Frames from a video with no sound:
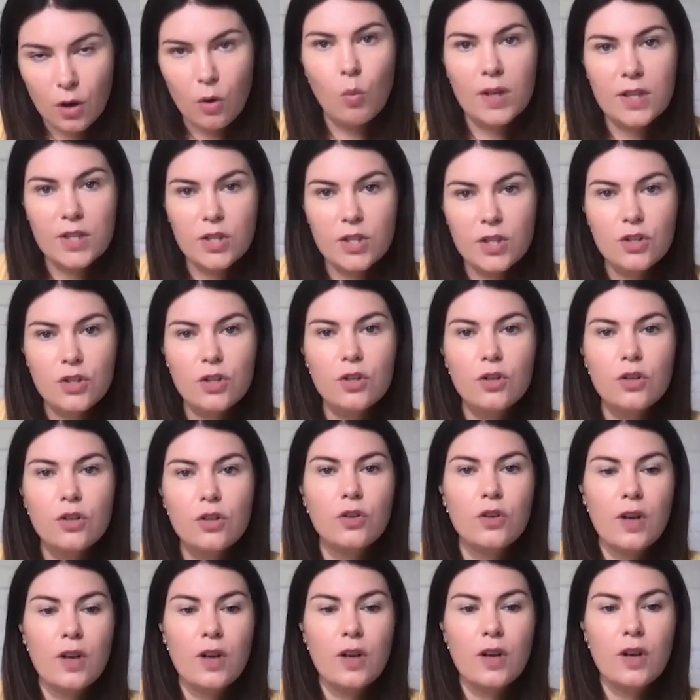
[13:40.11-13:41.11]
Once
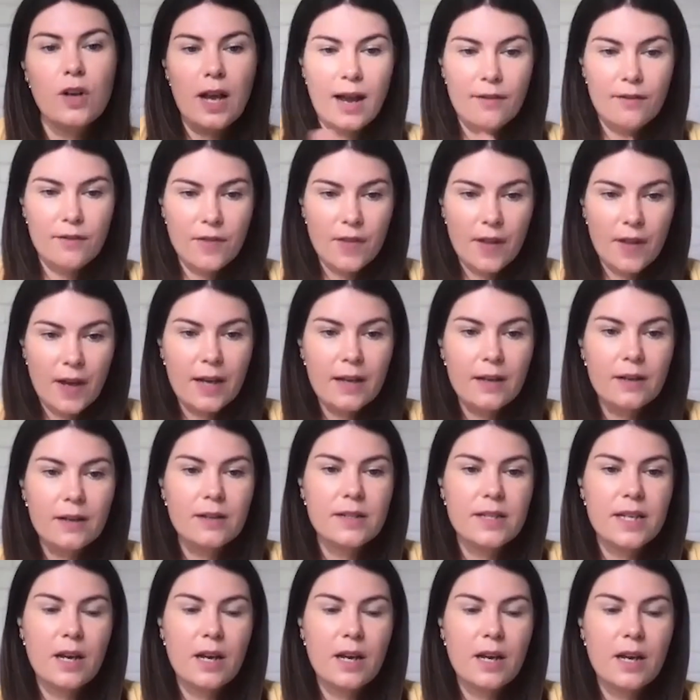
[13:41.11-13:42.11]
you have
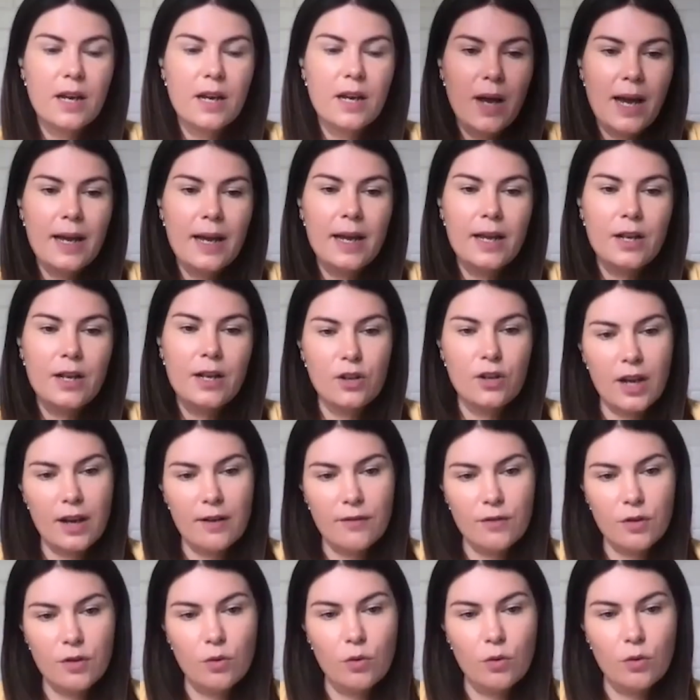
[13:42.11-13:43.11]
that down pat and
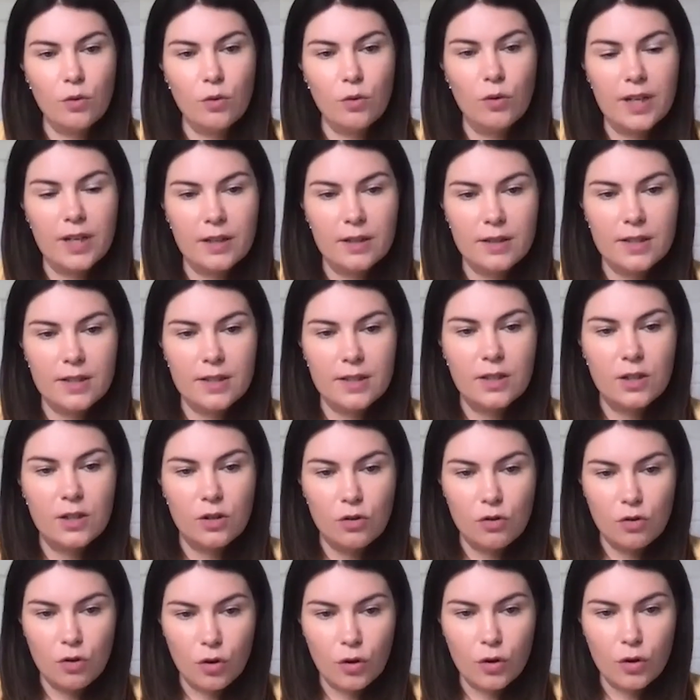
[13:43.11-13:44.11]
you have your audience
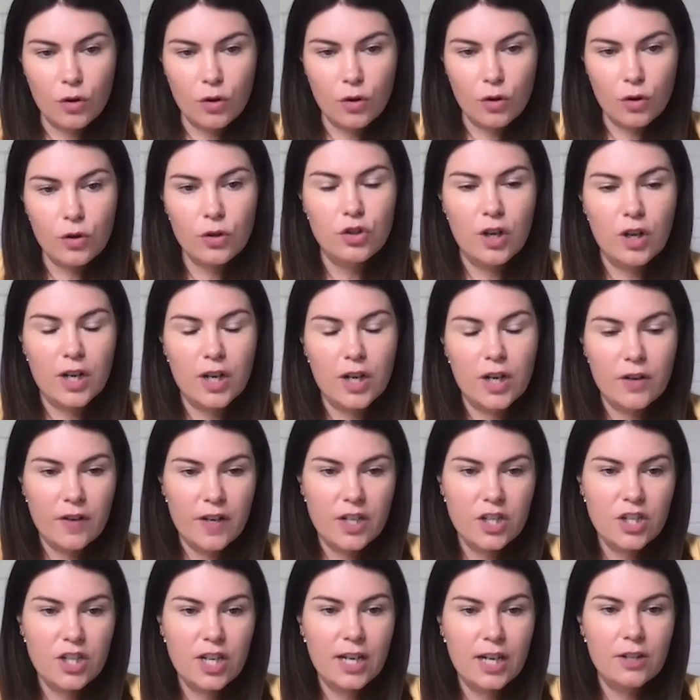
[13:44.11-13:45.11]
and you know who you're trying to
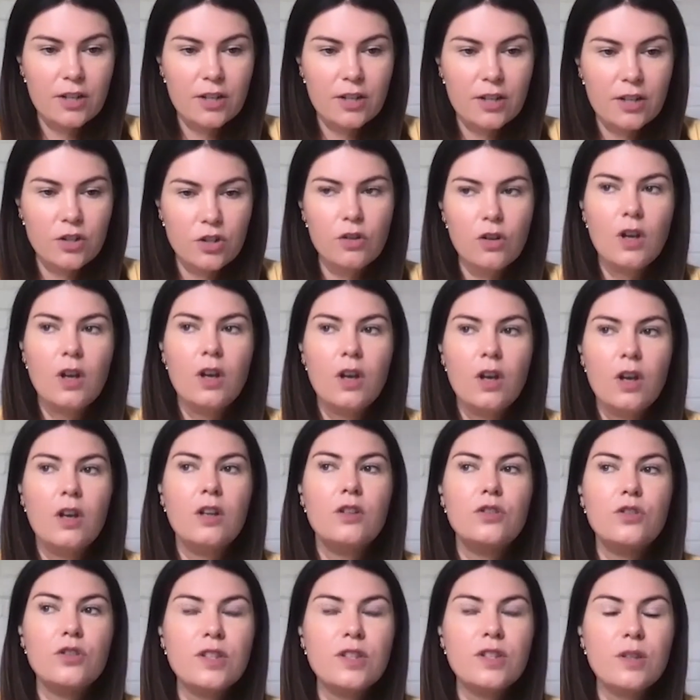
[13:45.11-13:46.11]
reach out to,
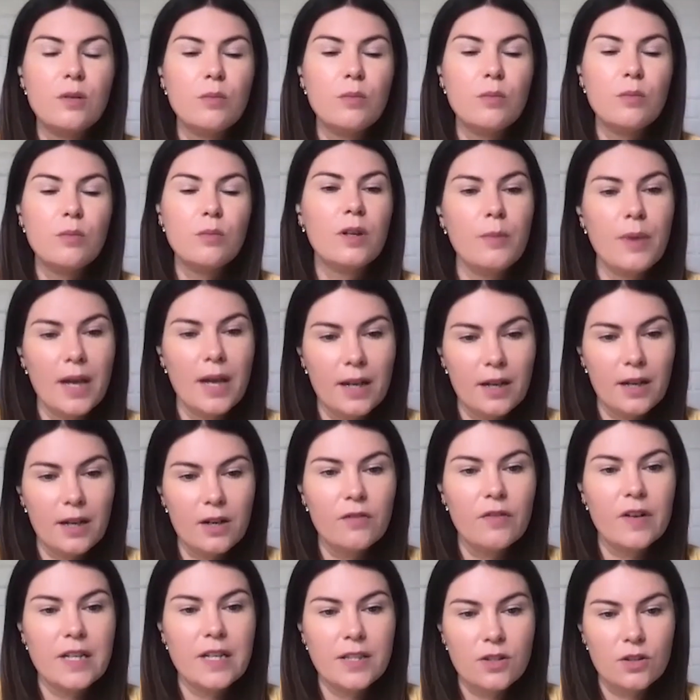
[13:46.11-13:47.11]
do some
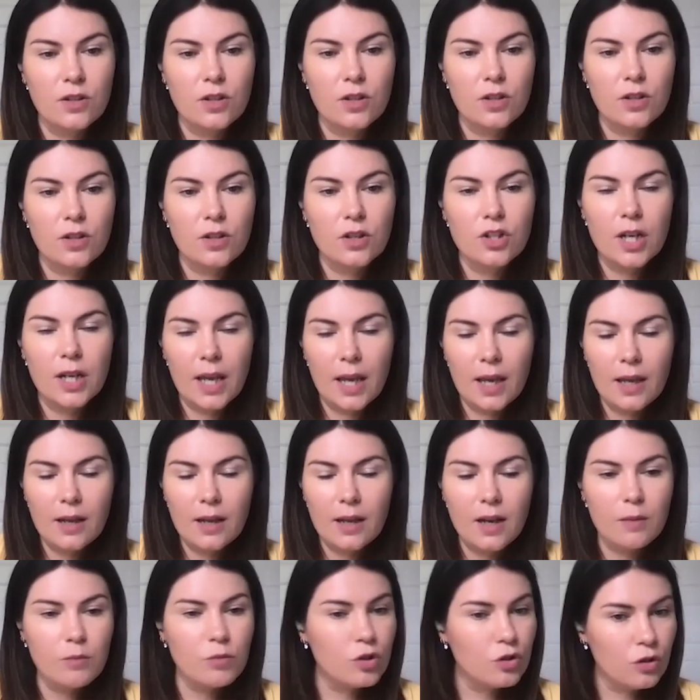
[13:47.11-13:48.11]
competitor research.
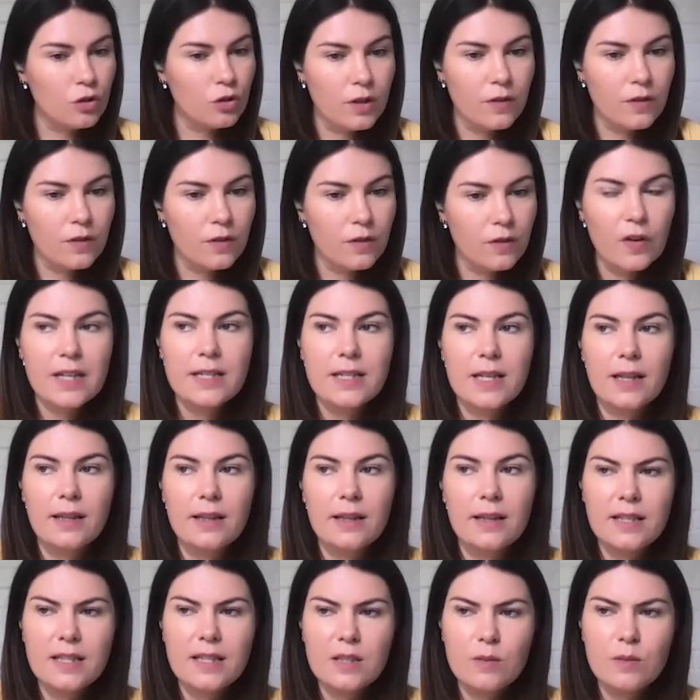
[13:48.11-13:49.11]
Again, I'm sure you've already
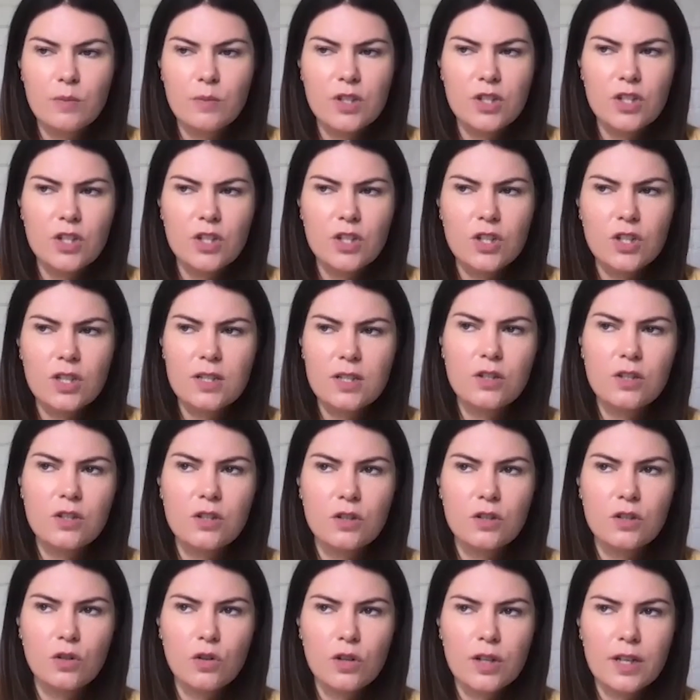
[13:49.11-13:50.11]
done this, but just
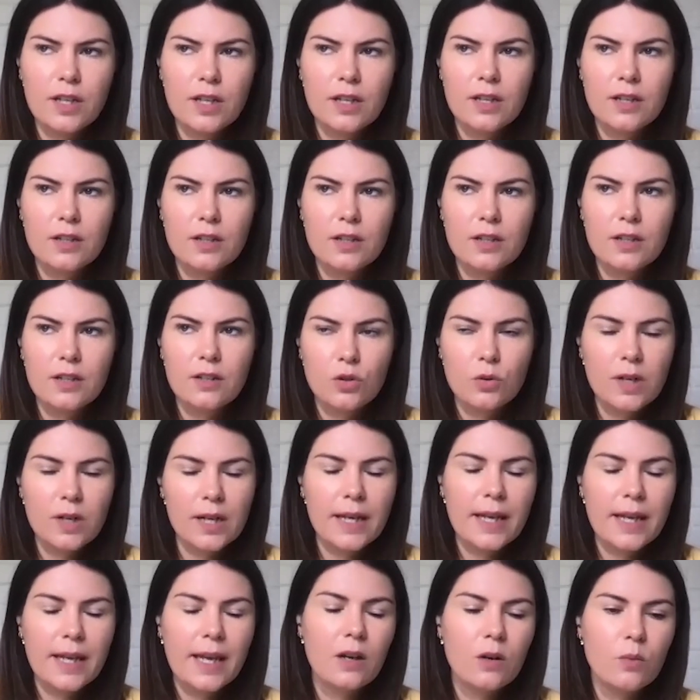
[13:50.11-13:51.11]
look at it, do
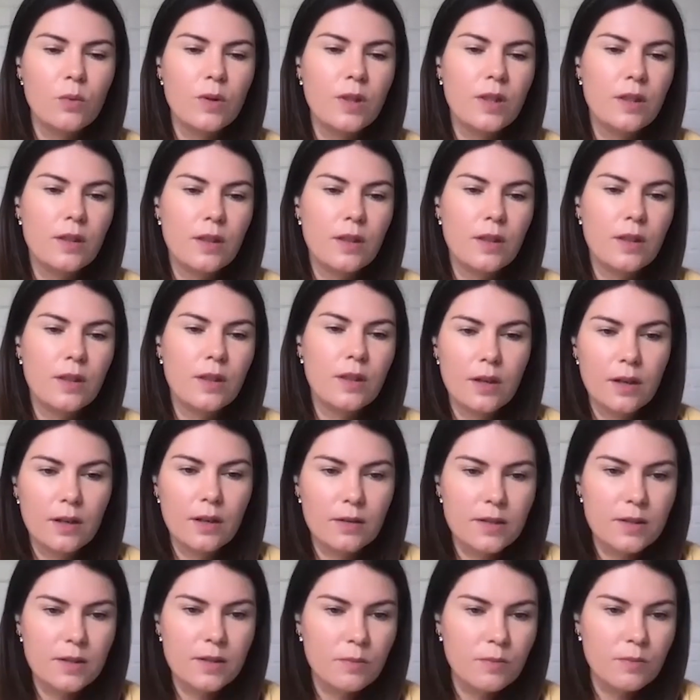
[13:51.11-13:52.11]
it again with
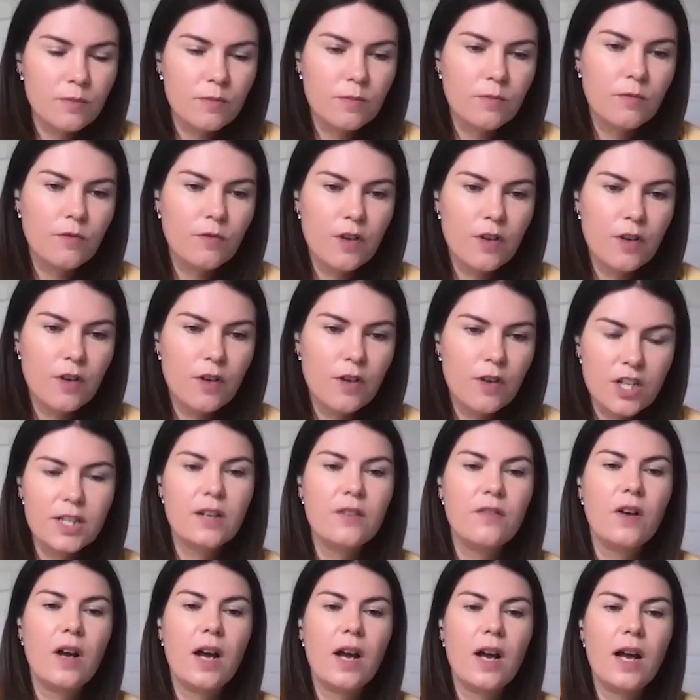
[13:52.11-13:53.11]
some fresh
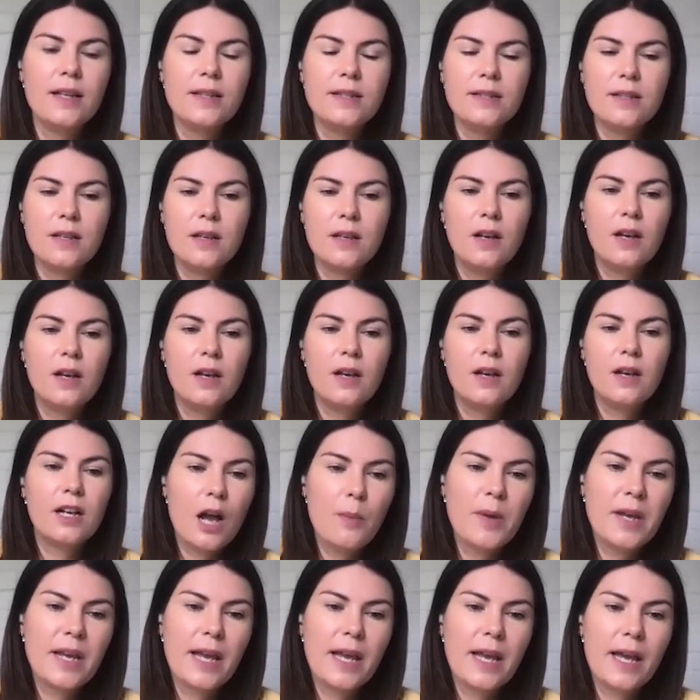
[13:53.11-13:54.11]
set of eyes
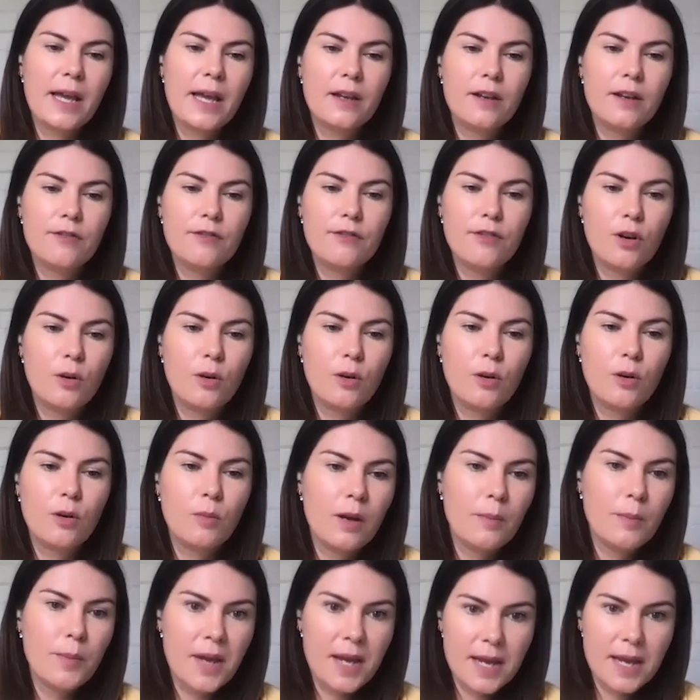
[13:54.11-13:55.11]
coming at it from
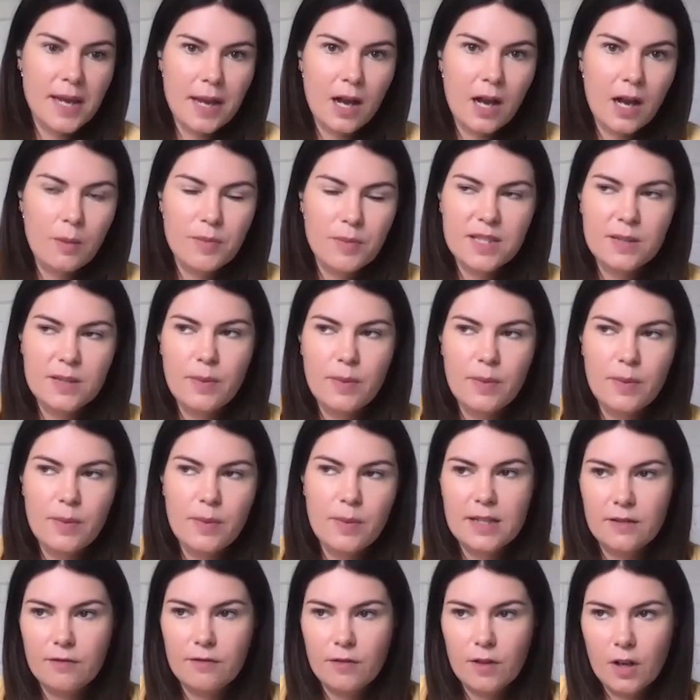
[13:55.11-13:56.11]
a PR
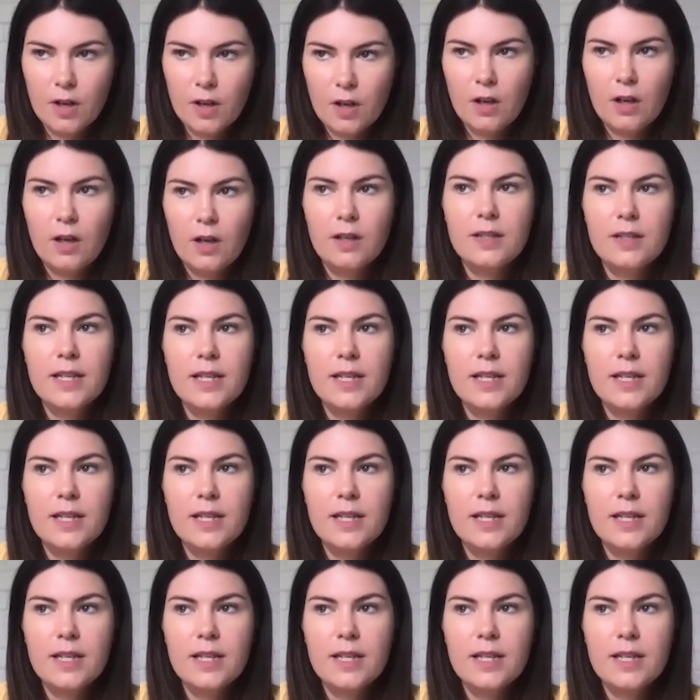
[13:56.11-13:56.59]
perspective.